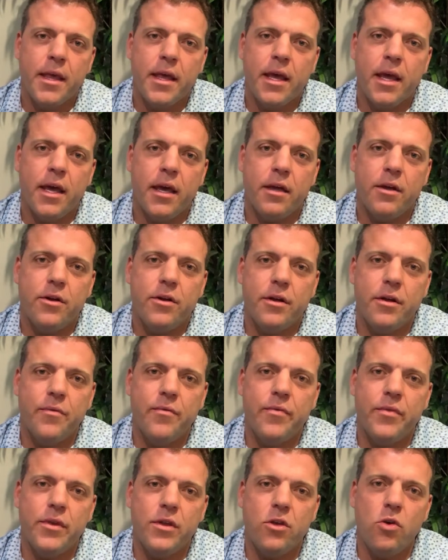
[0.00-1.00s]

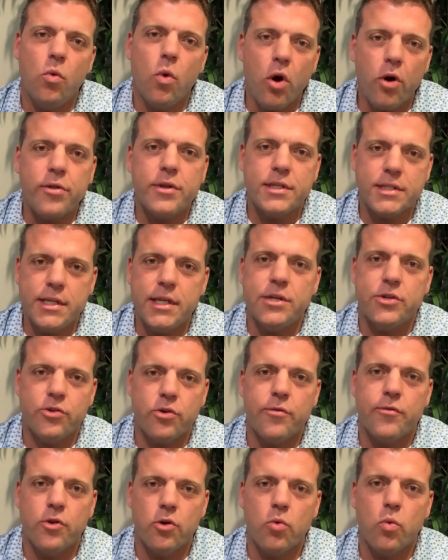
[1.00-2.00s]
And you are the center
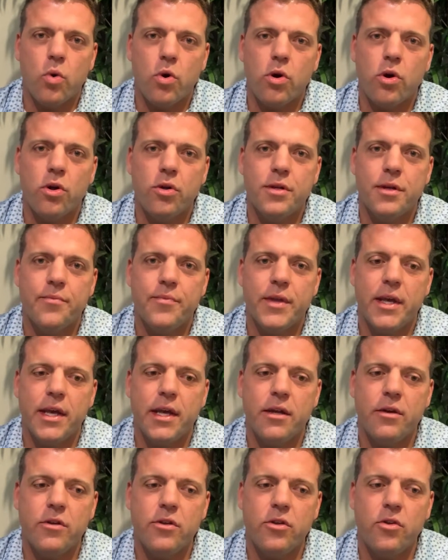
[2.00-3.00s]
of your world,
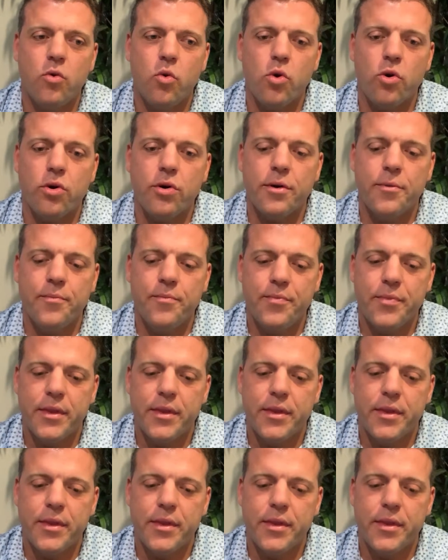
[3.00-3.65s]
and your